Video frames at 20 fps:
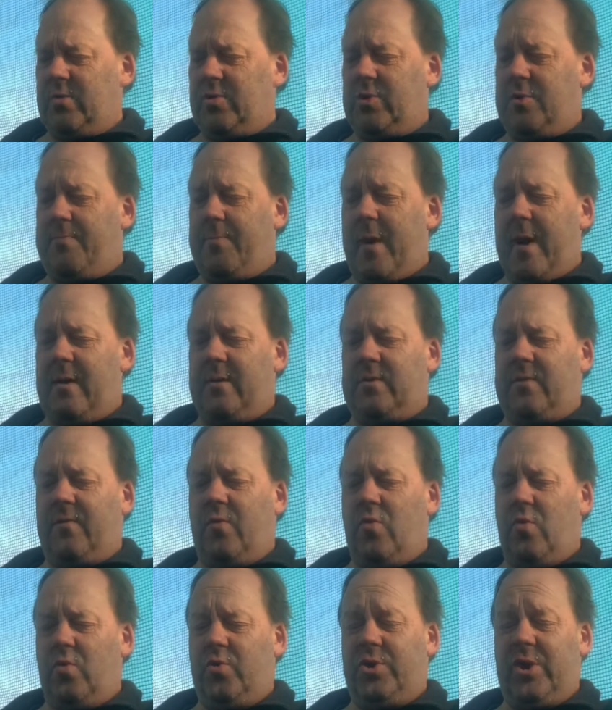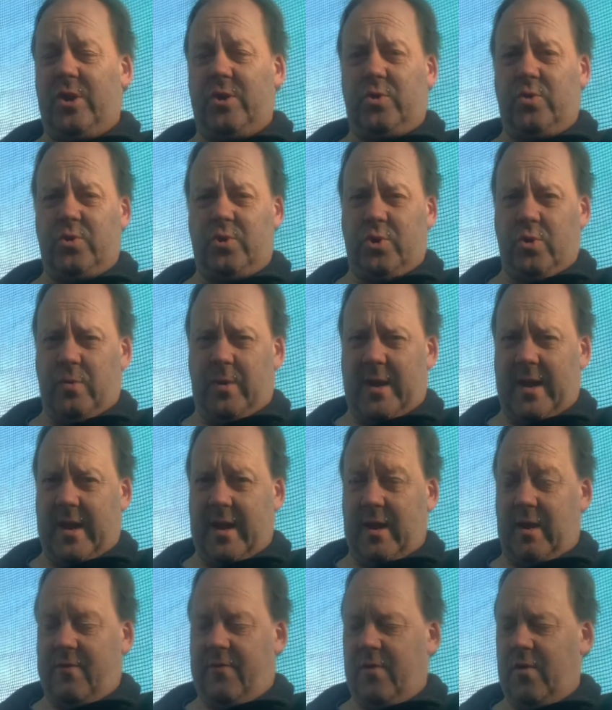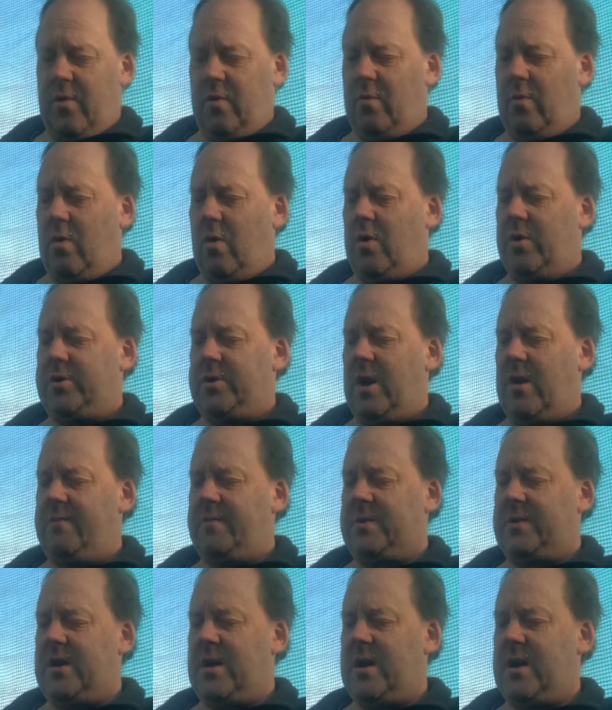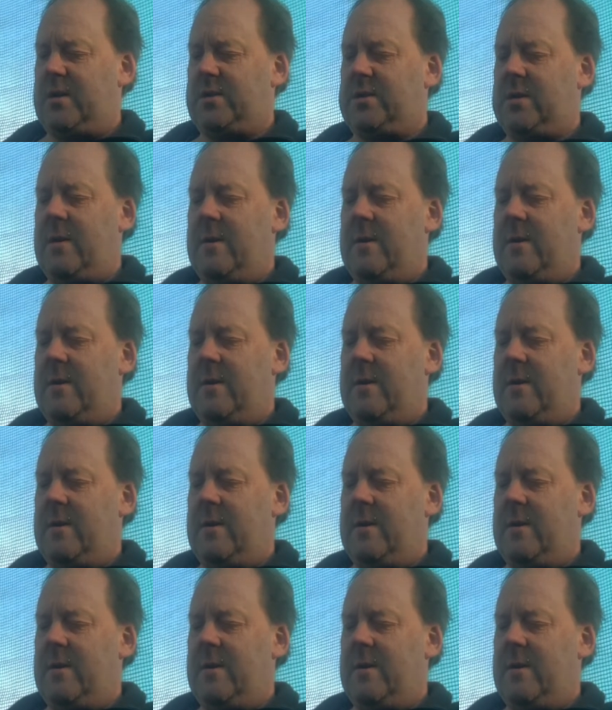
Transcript: £100 of courgettes or zucchinis for you guys overseas,